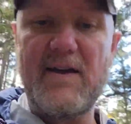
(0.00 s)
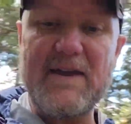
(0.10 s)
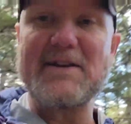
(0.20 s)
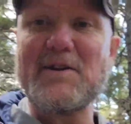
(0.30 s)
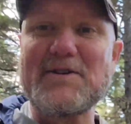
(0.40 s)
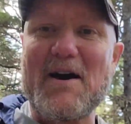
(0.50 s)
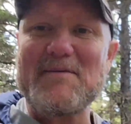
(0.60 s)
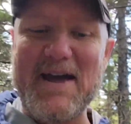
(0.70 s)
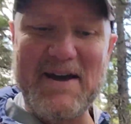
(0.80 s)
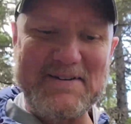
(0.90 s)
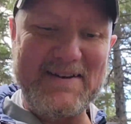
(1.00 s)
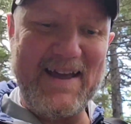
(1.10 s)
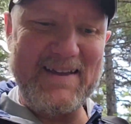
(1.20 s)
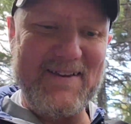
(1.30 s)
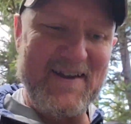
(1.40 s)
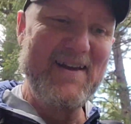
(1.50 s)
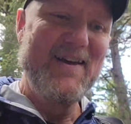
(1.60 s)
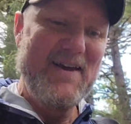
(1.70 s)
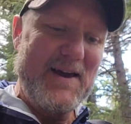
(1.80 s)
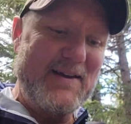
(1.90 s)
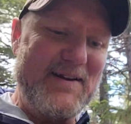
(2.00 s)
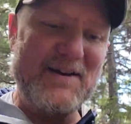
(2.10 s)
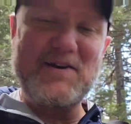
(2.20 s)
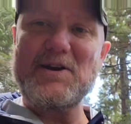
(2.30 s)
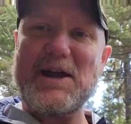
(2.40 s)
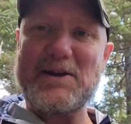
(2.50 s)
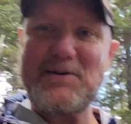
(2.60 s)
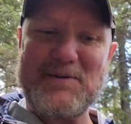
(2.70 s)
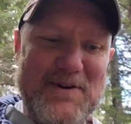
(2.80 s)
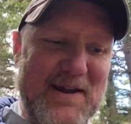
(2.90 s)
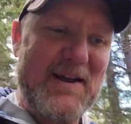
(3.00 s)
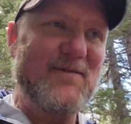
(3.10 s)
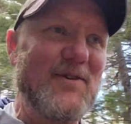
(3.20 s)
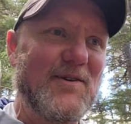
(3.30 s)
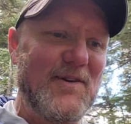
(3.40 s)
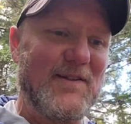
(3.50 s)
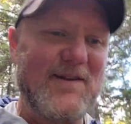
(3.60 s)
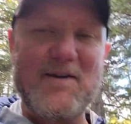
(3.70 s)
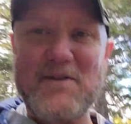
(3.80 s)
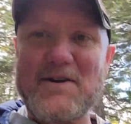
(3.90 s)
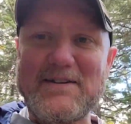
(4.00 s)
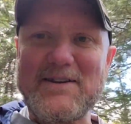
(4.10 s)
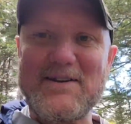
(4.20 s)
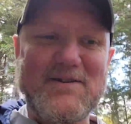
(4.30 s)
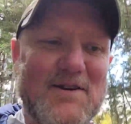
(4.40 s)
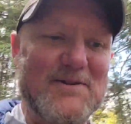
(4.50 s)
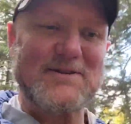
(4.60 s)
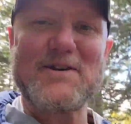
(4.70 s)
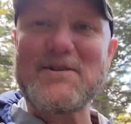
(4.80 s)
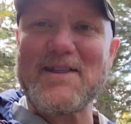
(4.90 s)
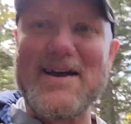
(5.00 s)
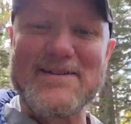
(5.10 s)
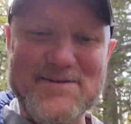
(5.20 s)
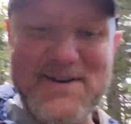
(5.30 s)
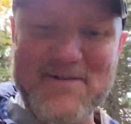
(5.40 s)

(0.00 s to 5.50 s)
Yeah, Nuge called me out today. He's like, I know you can't do 28. He said, because you're always socializing